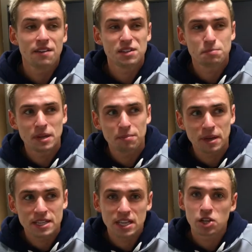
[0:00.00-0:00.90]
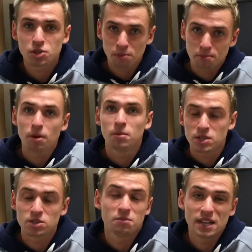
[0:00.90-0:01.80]
If it's been a big session, we'd probably
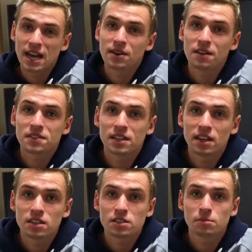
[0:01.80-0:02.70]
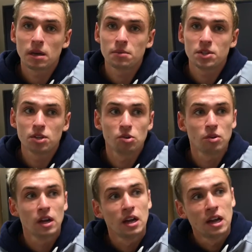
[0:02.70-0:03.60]
sum down after that. So maybe
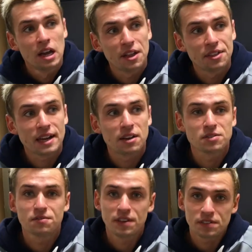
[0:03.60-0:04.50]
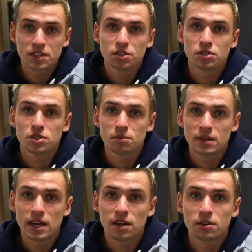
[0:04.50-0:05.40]
do 1000, 1500 sum
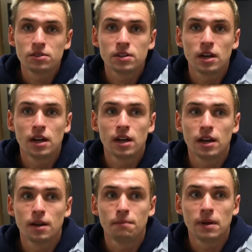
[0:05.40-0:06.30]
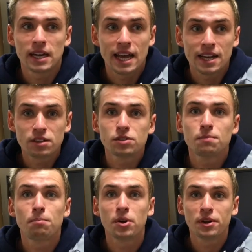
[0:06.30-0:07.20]
down. Again,
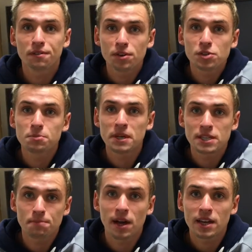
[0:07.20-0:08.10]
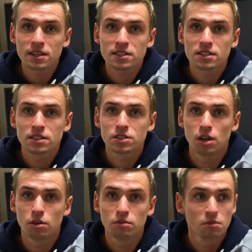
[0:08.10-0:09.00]
put in a few speed spikes,
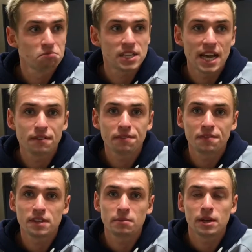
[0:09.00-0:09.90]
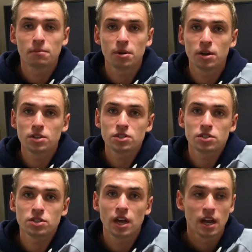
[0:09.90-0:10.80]
so 10, 15 meter
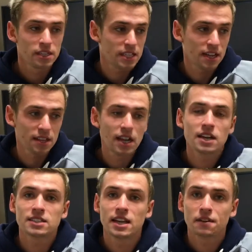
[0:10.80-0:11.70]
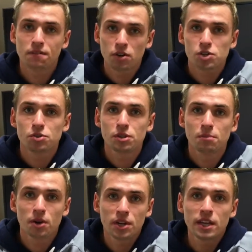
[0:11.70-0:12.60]
bursts to get the lactate flush through the
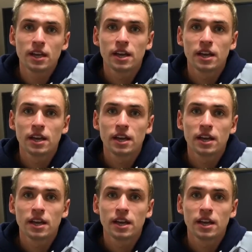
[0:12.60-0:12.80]
body.